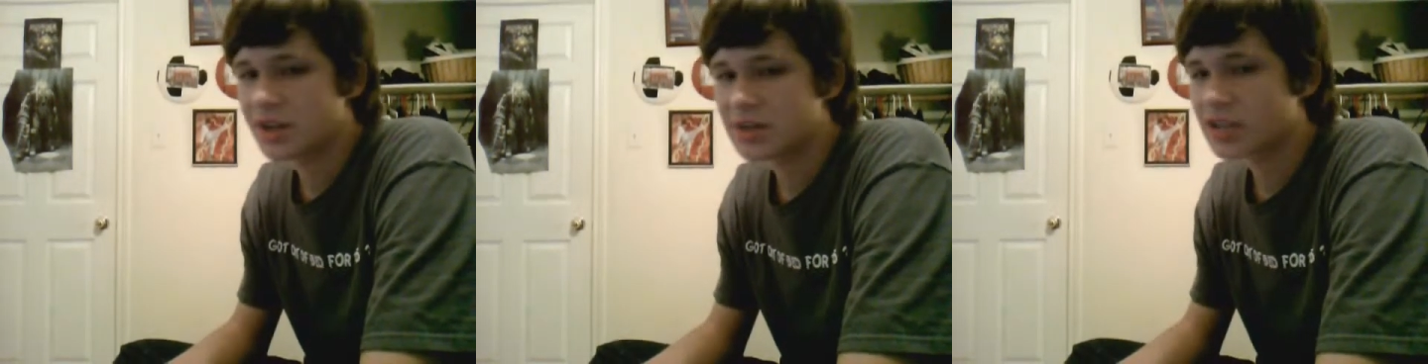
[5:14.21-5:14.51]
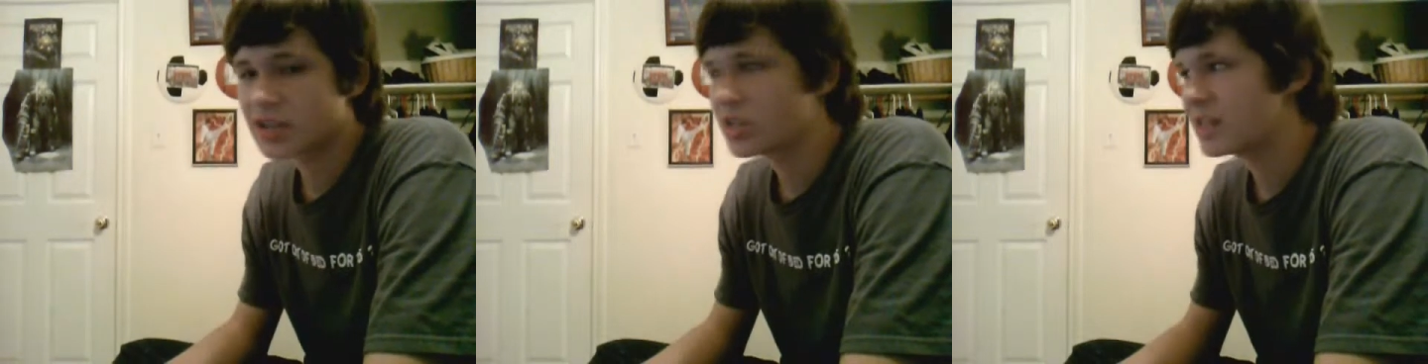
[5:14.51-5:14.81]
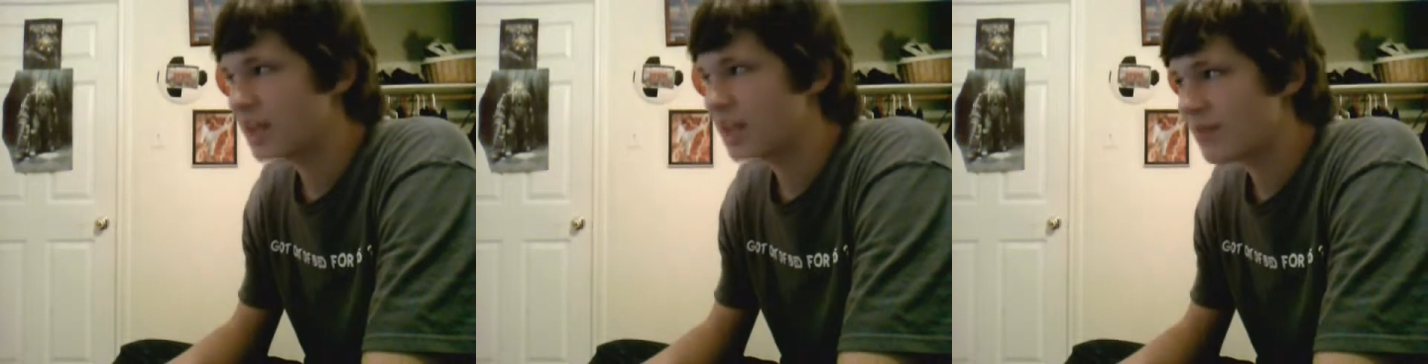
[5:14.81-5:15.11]
That was actually
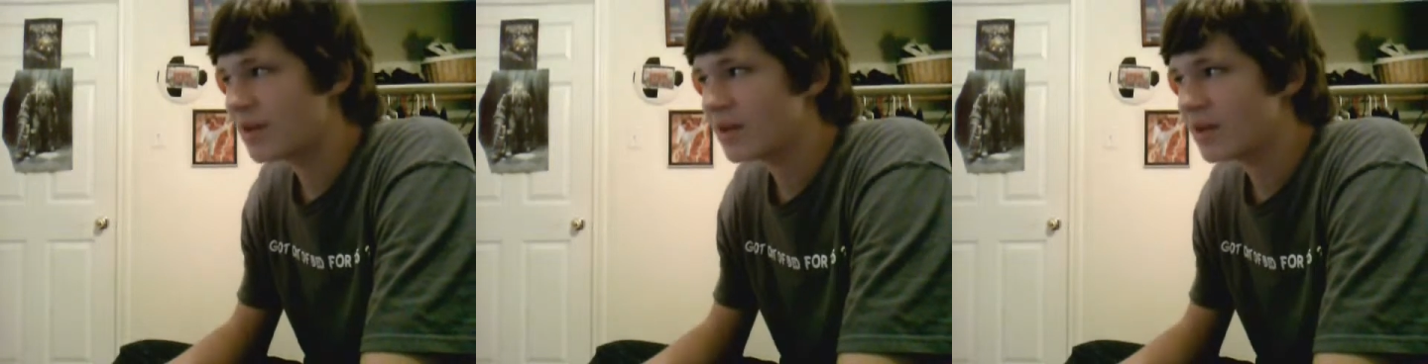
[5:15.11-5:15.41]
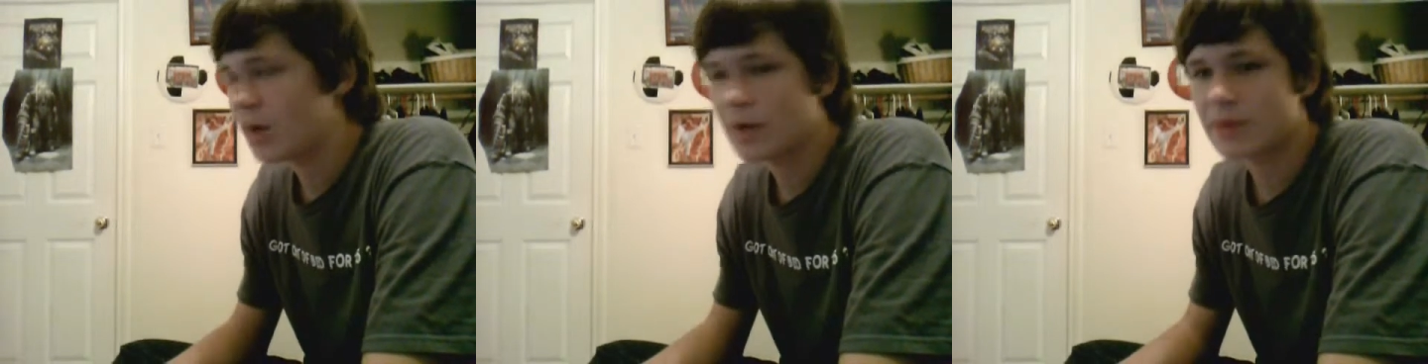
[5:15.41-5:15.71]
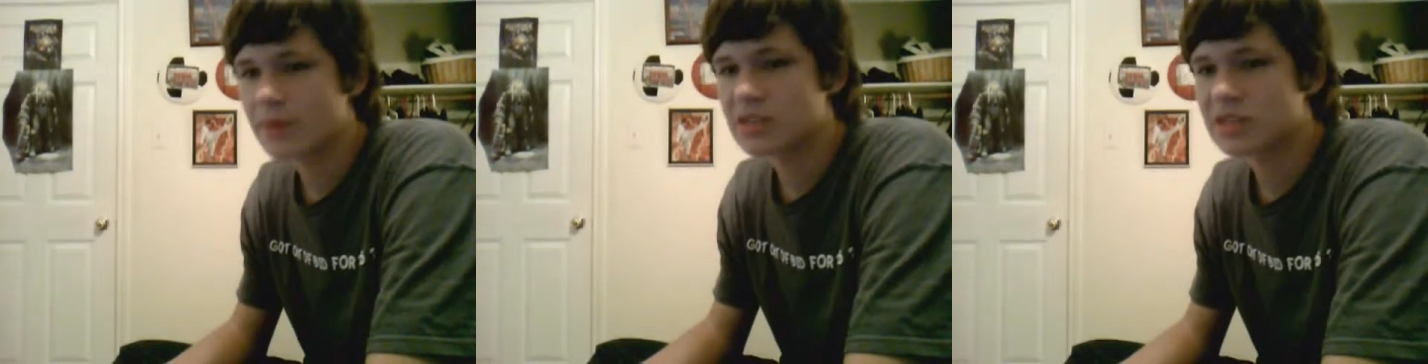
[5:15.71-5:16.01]
a game I got when
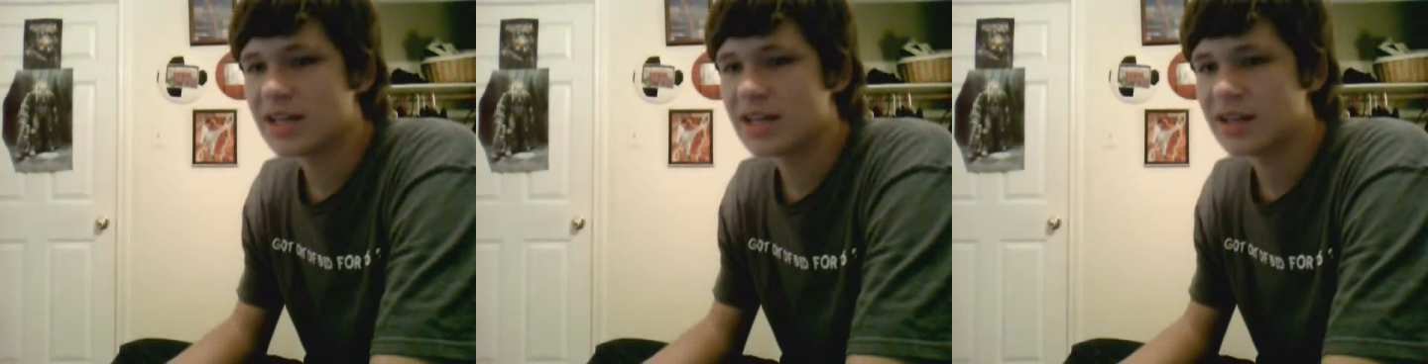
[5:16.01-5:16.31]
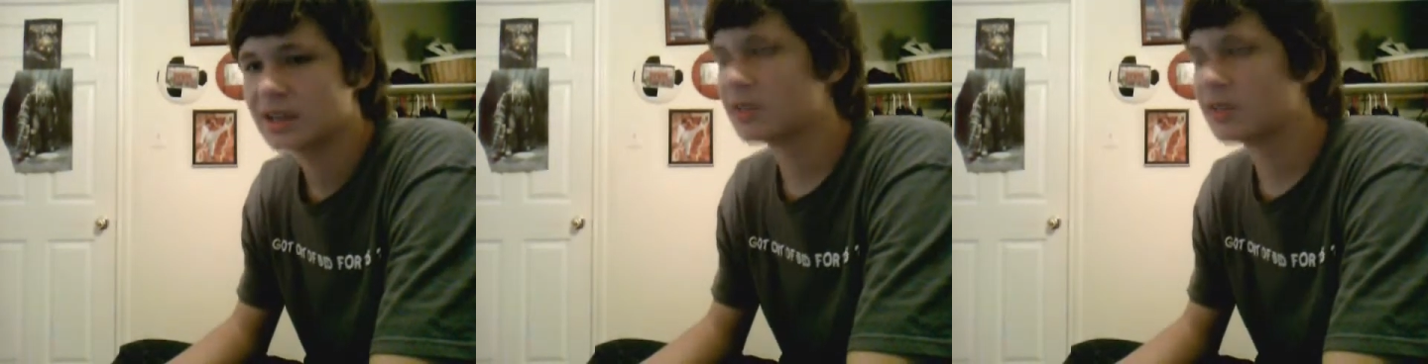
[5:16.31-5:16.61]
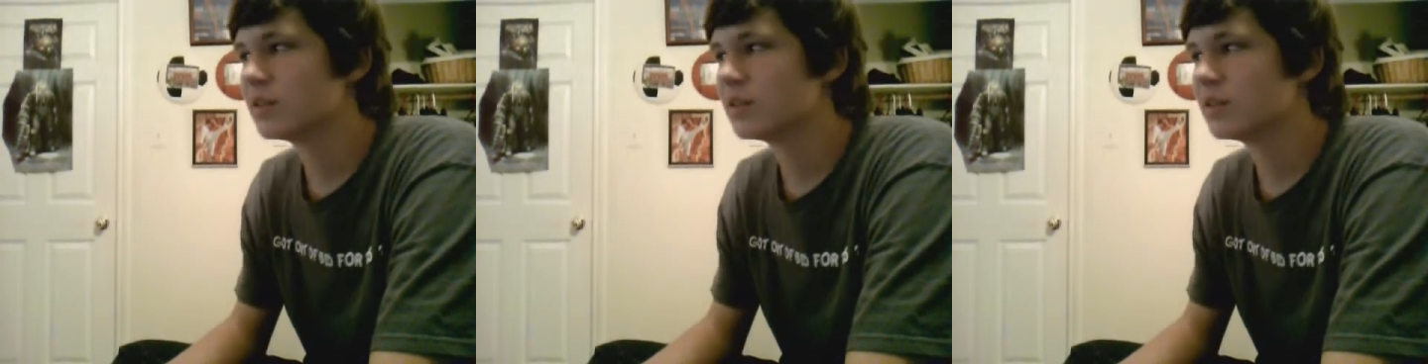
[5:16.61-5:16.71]
I was 10.